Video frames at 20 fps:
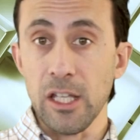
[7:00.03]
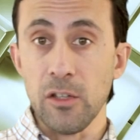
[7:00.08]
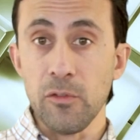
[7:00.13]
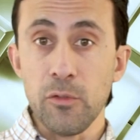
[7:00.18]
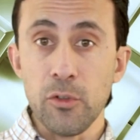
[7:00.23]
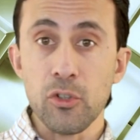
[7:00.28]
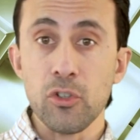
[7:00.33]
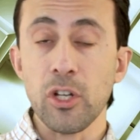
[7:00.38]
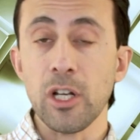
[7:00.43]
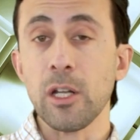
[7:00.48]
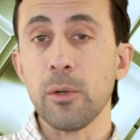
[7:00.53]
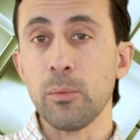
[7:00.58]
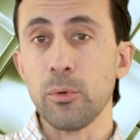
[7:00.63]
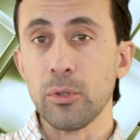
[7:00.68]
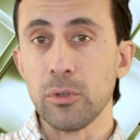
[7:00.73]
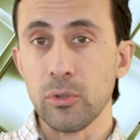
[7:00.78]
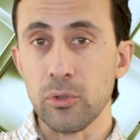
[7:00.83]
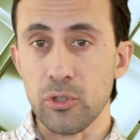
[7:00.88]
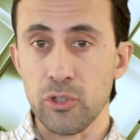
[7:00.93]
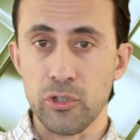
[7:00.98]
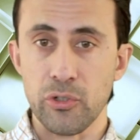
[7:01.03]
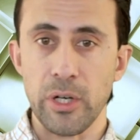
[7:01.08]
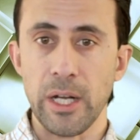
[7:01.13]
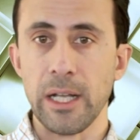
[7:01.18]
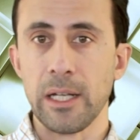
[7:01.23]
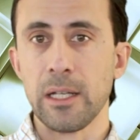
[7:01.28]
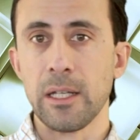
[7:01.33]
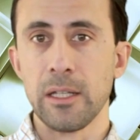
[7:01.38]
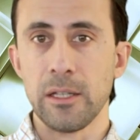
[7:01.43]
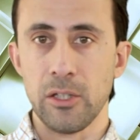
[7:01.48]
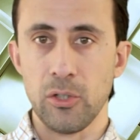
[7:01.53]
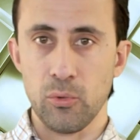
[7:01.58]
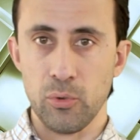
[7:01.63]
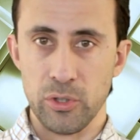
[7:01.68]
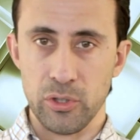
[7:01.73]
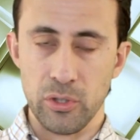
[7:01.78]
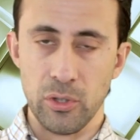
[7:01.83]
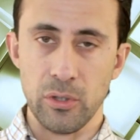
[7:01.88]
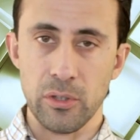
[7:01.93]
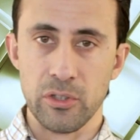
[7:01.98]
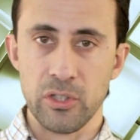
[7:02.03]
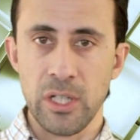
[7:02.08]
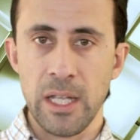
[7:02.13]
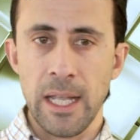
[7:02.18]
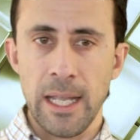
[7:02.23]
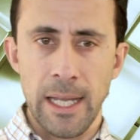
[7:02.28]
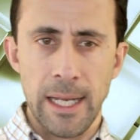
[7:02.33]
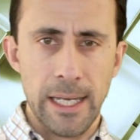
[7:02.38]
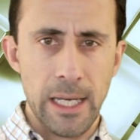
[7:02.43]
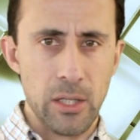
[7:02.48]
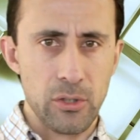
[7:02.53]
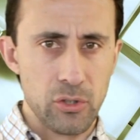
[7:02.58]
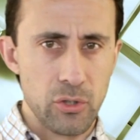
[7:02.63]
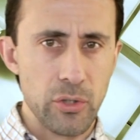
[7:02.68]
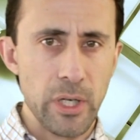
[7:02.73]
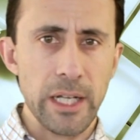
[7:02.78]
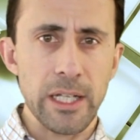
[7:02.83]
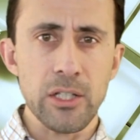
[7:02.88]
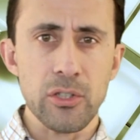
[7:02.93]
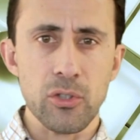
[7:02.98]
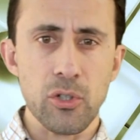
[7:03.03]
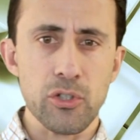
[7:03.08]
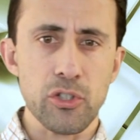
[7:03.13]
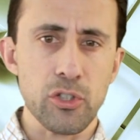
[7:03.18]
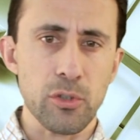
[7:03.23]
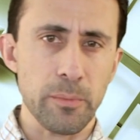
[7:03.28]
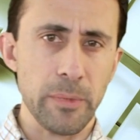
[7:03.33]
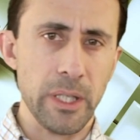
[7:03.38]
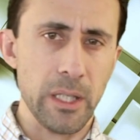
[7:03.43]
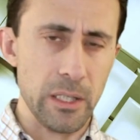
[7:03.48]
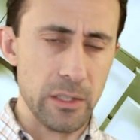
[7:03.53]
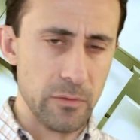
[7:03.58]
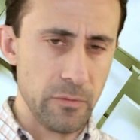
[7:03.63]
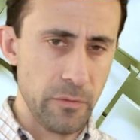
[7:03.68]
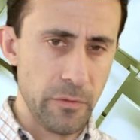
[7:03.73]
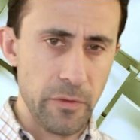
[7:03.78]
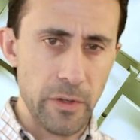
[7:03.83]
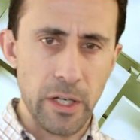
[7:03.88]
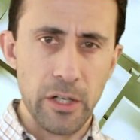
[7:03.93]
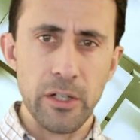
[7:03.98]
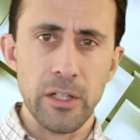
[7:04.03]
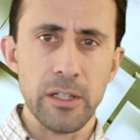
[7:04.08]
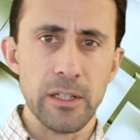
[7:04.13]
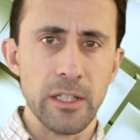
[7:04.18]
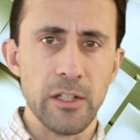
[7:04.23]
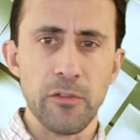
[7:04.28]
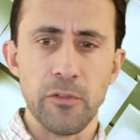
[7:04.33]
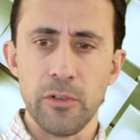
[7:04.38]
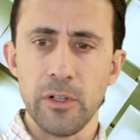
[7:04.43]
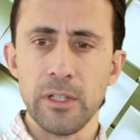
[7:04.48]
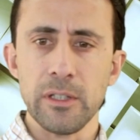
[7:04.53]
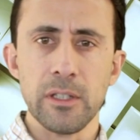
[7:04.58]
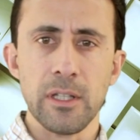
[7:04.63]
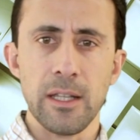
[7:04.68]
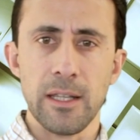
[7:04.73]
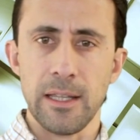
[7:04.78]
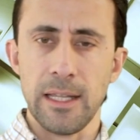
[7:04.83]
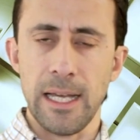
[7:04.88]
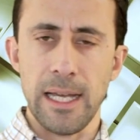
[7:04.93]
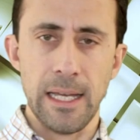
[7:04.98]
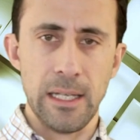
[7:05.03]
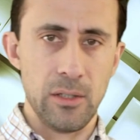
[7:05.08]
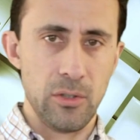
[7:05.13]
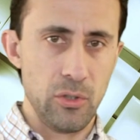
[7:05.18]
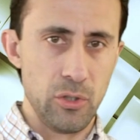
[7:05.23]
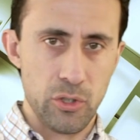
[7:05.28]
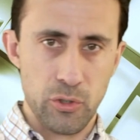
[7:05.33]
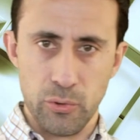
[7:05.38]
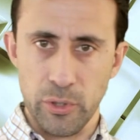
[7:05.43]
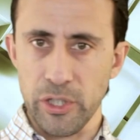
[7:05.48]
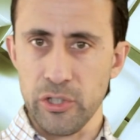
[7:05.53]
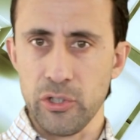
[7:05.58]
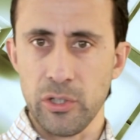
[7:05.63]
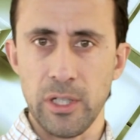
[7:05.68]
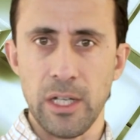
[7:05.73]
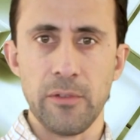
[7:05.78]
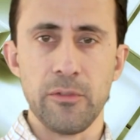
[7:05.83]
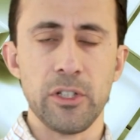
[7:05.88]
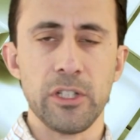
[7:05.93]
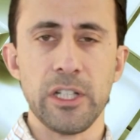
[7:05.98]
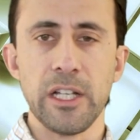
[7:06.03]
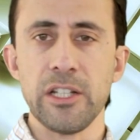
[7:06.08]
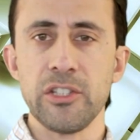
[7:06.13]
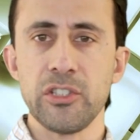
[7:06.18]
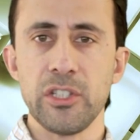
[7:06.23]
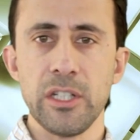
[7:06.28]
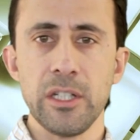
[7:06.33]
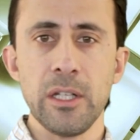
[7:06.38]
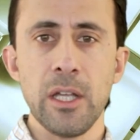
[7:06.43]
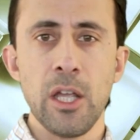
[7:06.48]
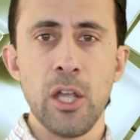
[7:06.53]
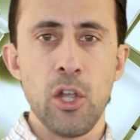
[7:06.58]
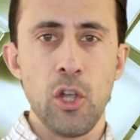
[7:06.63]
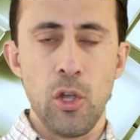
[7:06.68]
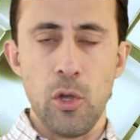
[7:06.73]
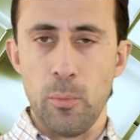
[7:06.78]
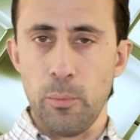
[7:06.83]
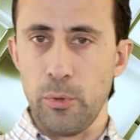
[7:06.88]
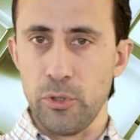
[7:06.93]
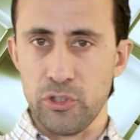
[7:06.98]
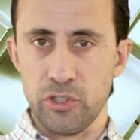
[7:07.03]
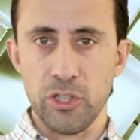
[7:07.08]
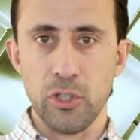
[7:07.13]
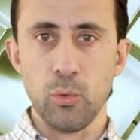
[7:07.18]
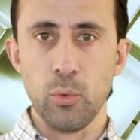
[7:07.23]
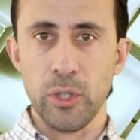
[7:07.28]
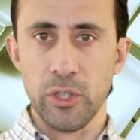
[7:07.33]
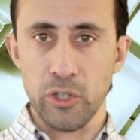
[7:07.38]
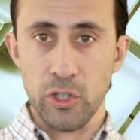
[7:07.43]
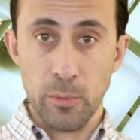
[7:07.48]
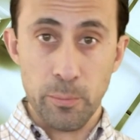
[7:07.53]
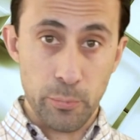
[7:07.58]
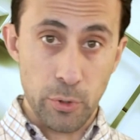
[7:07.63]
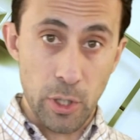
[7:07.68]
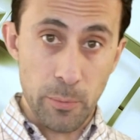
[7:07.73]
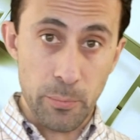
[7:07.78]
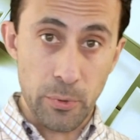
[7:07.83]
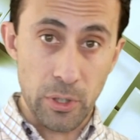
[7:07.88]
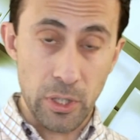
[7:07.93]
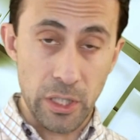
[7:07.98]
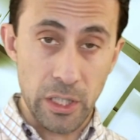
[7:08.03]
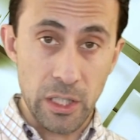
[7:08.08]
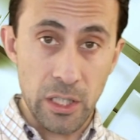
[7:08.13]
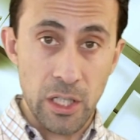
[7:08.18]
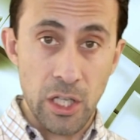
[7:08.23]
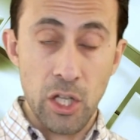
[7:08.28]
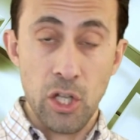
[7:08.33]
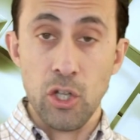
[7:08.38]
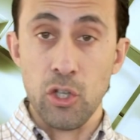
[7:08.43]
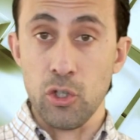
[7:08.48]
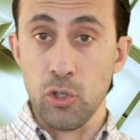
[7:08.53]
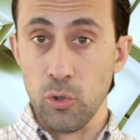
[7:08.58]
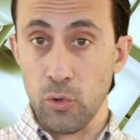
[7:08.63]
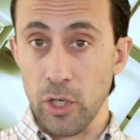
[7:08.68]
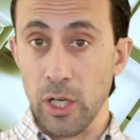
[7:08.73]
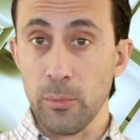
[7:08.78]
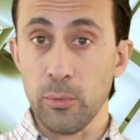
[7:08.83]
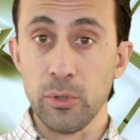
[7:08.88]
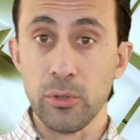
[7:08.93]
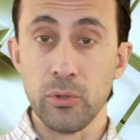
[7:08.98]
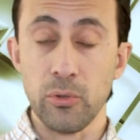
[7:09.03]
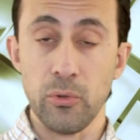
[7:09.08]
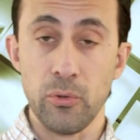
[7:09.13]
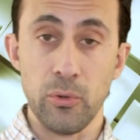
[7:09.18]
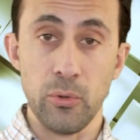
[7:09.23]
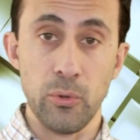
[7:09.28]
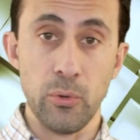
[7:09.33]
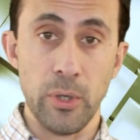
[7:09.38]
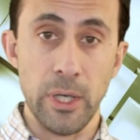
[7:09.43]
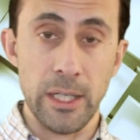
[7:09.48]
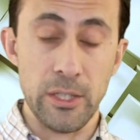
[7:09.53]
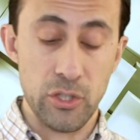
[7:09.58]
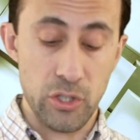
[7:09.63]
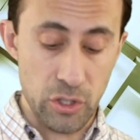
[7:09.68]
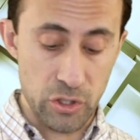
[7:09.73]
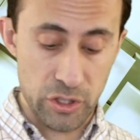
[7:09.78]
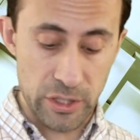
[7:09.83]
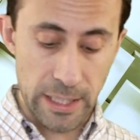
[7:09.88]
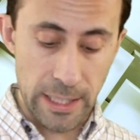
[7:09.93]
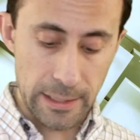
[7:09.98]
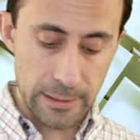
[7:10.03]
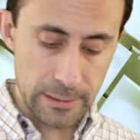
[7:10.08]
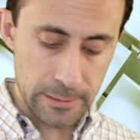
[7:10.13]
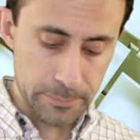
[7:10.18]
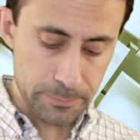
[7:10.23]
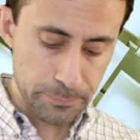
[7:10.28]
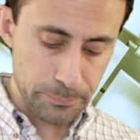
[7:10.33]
if you're not able to track the results. Now, tracking social media is very different than your traditional advertising, but still, when done properly, you're able to do just that.